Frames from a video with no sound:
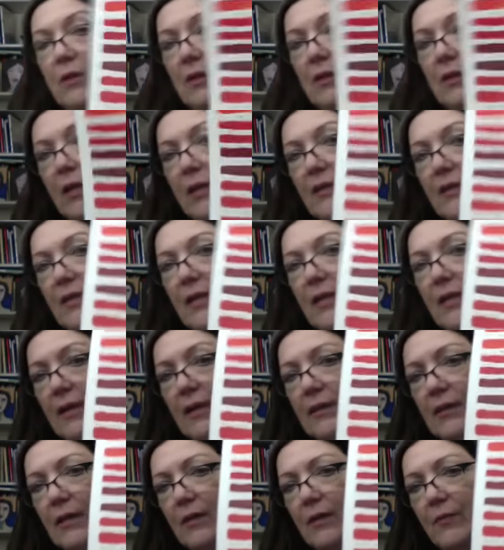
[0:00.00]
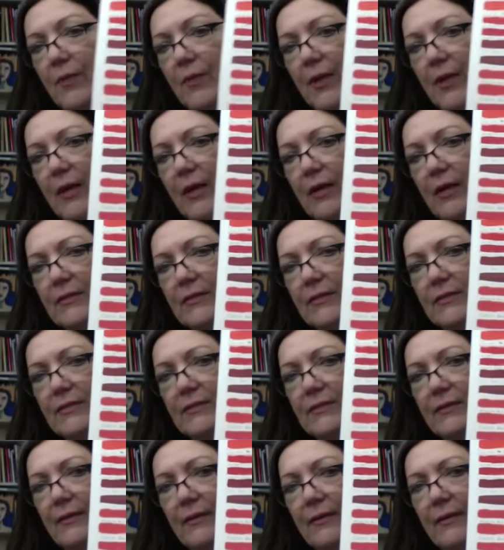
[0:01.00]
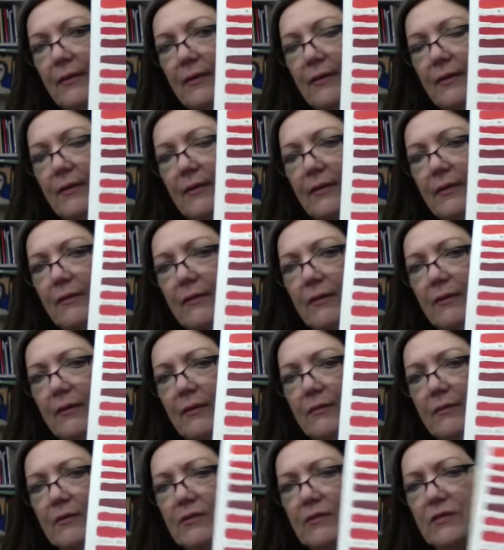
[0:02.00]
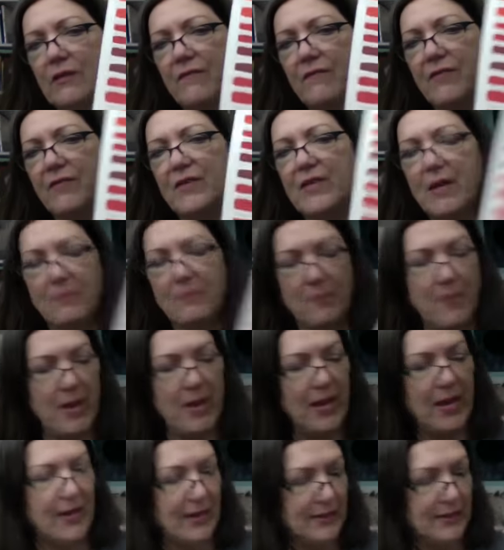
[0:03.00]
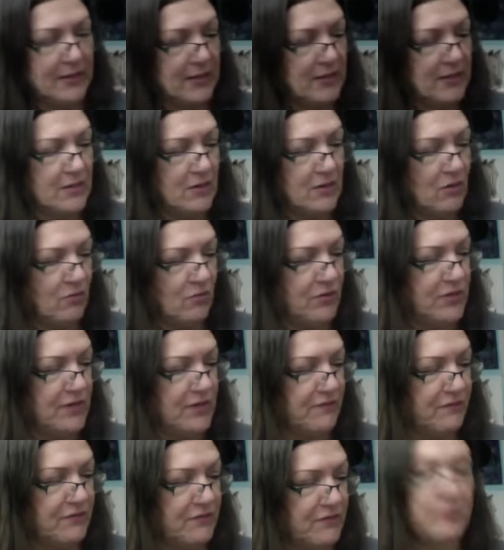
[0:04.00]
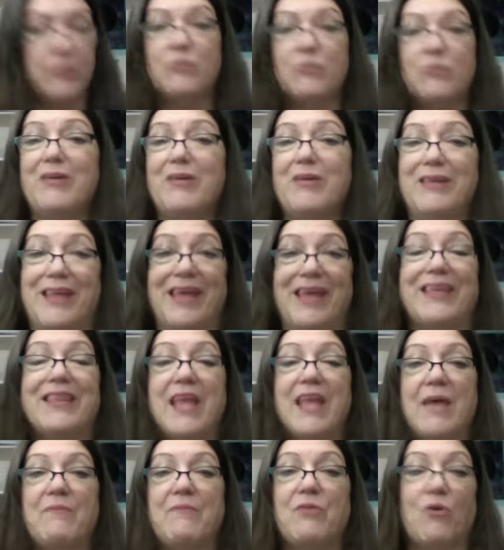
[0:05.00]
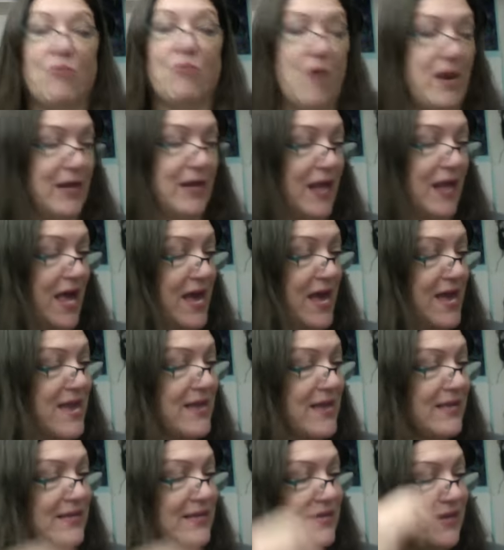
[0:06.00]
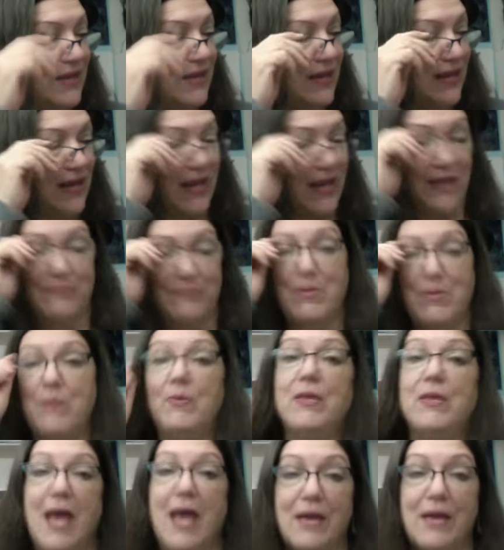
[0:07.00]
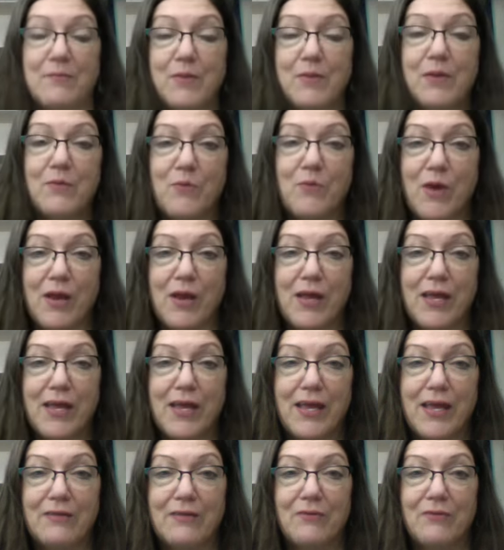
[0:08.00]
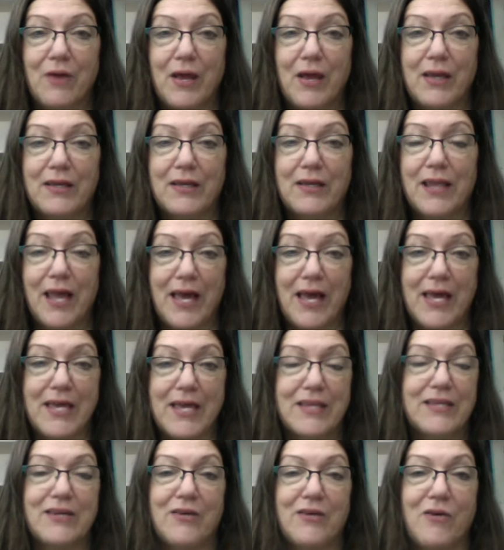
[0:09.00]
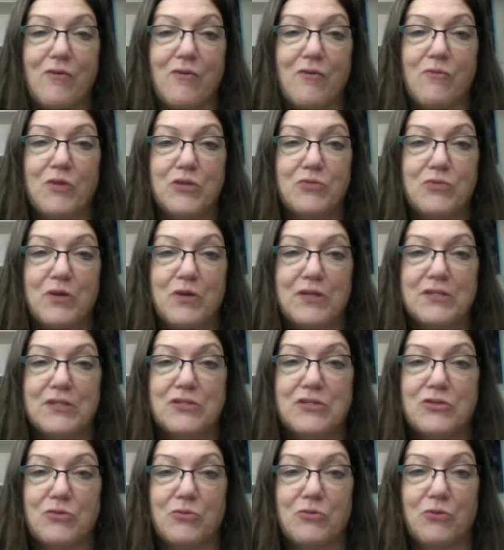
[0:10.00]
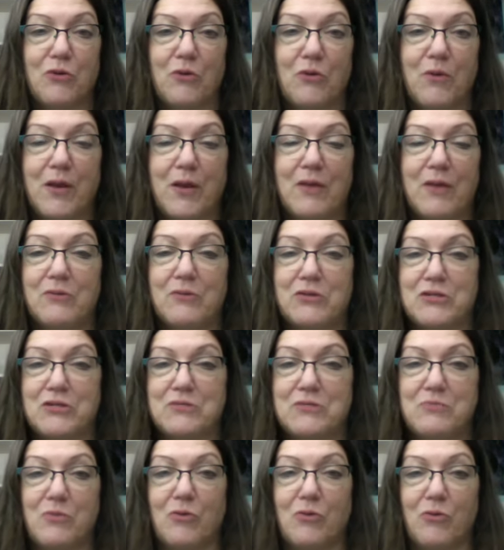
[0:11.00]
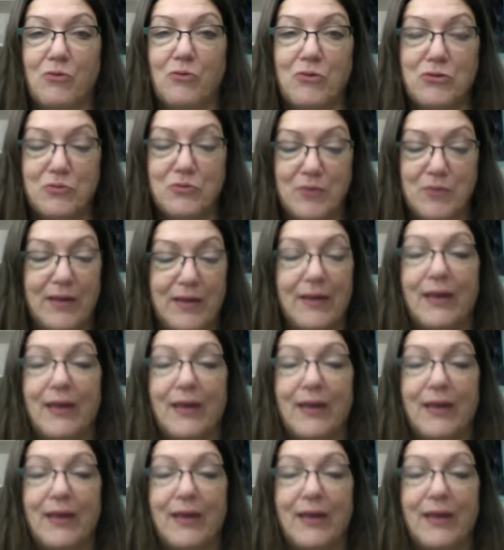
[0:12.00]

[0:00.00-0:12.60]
liked that idea because just off the top of my head, I didn't know the difference between like naphtha red light and maybe cadmium red light, you know, which one is truer red, which is more orange red.